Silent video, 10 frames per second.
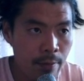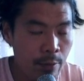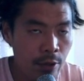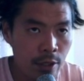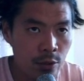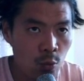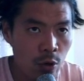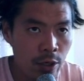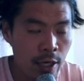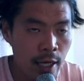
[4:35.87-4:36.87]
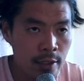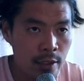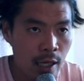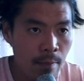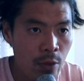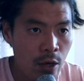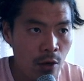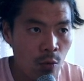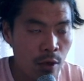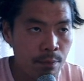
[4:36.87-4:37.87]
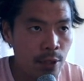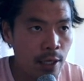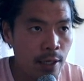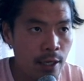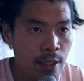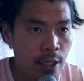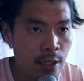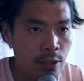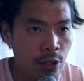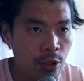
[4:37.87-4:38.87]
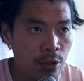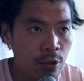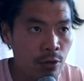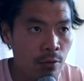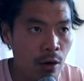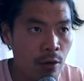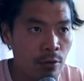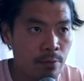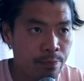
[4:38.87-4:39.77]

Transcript: I mean, it's one X step, one plant, and then turn and throw.